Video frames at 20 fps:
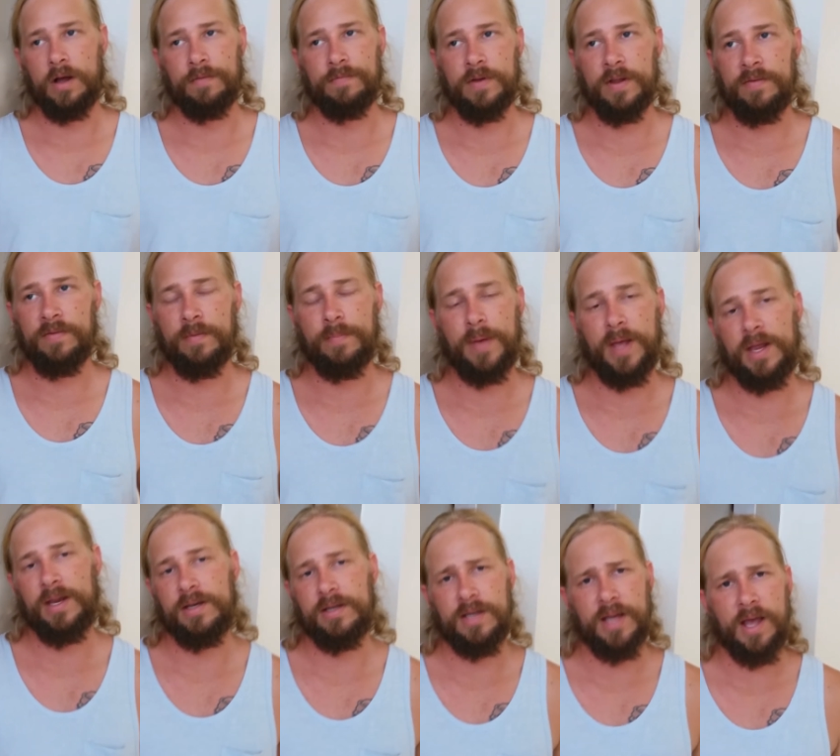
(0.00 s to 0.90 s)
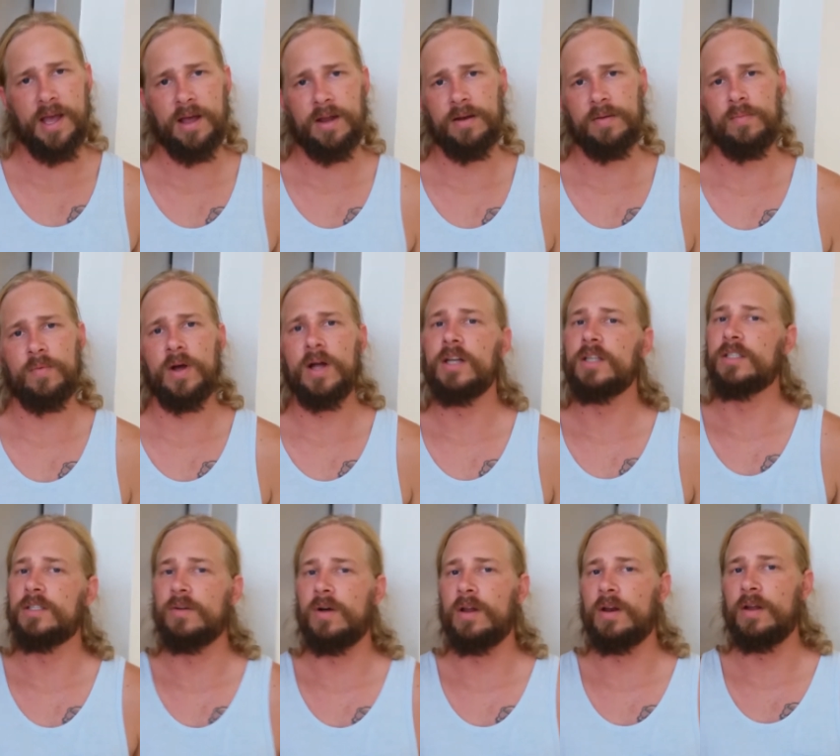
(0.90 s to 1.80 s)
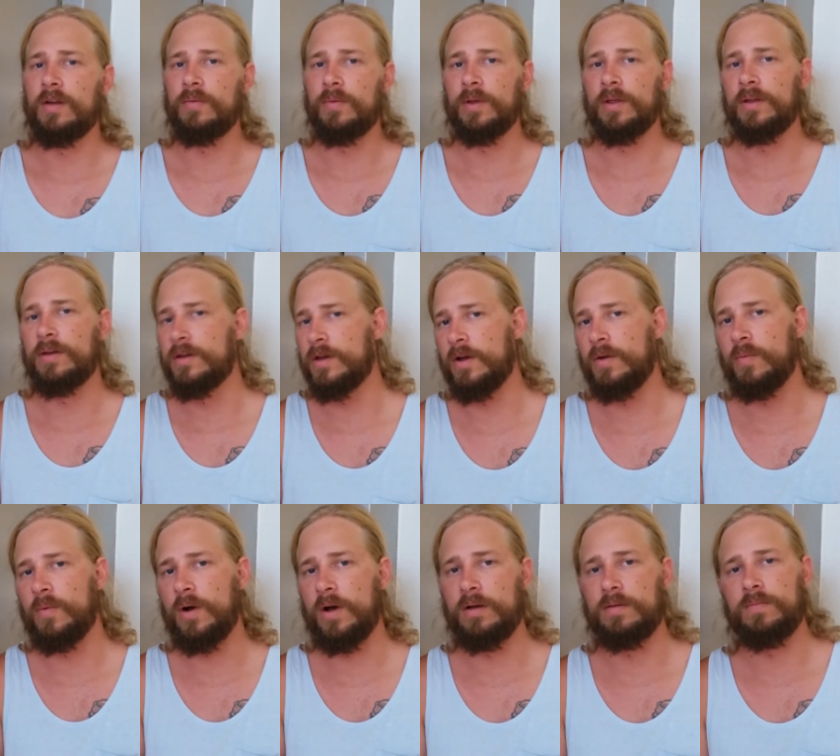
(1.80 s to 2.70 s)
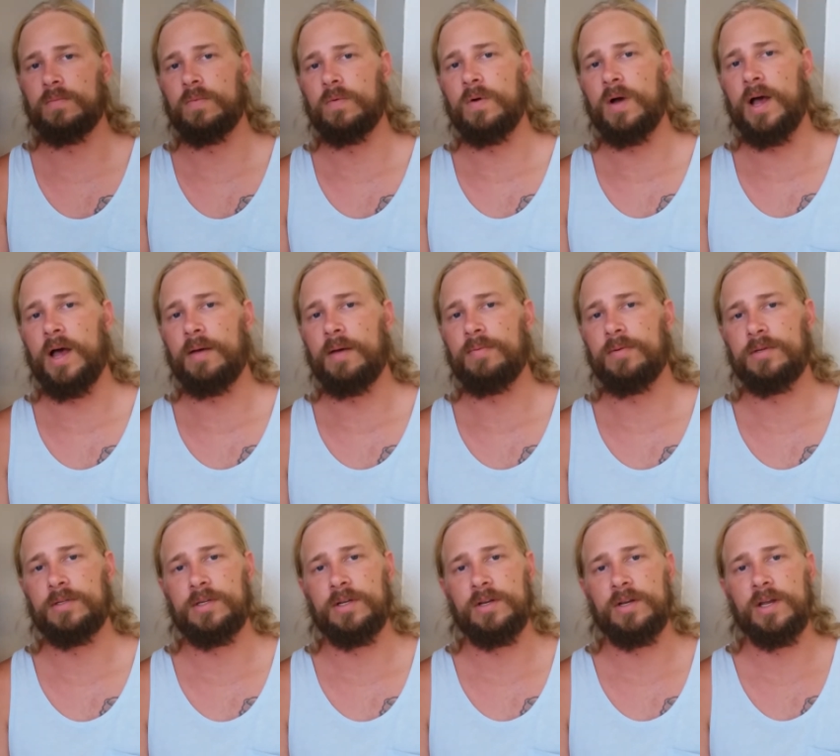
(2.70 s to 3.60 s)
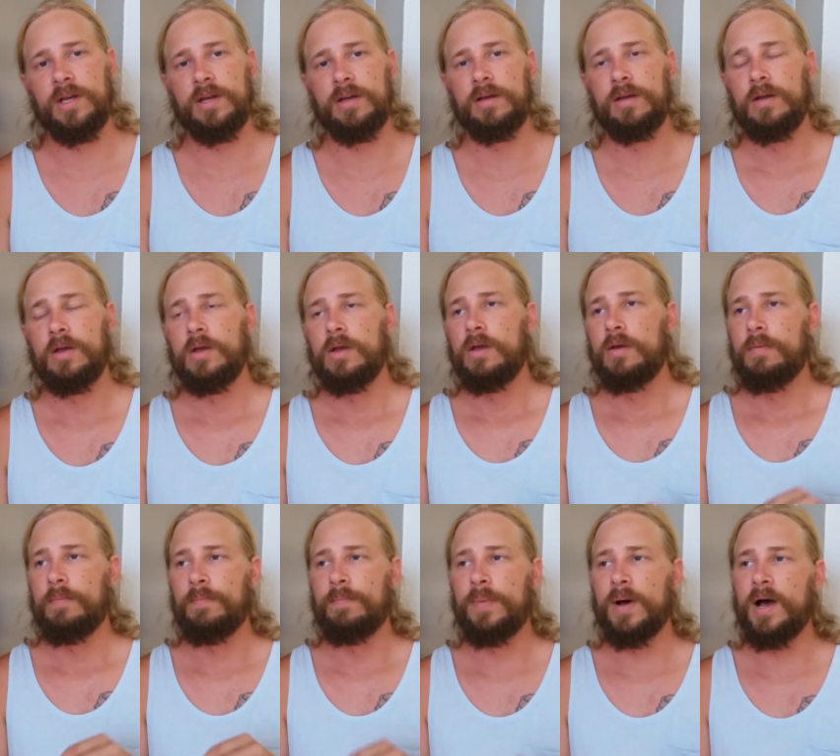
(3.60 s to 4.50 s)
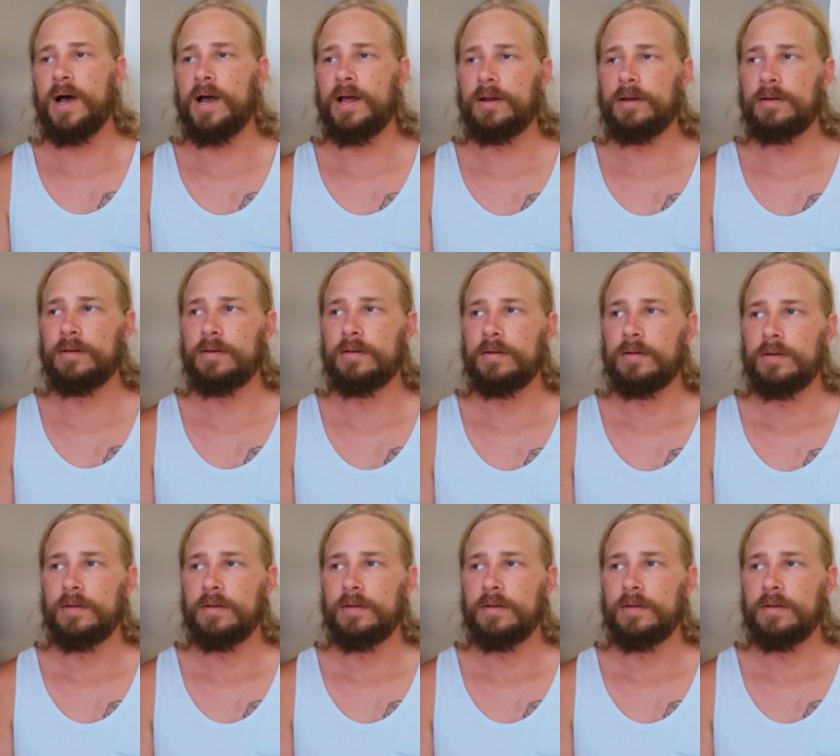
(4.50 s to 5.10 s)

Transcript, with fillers: I've never been down in one, so I don't really know what will happen to you, but